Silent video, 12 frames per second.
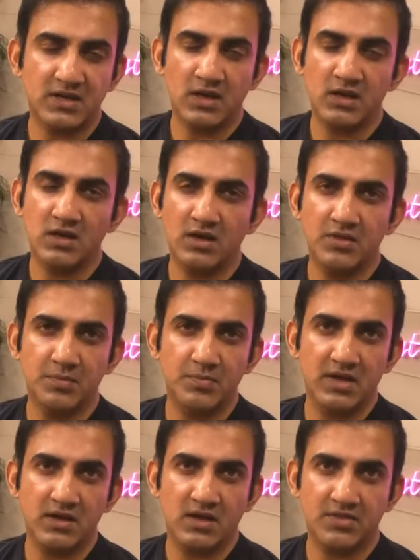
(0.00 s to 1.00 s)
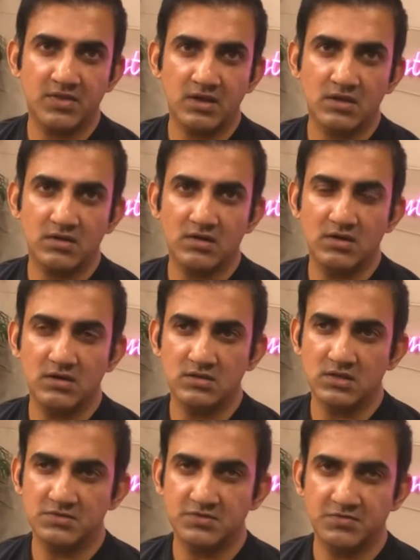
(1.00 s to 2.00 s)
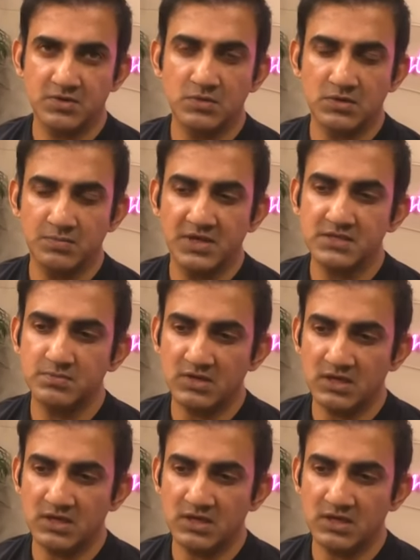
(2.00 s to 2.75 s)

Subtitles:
picked any other player. I think these 15 were the best.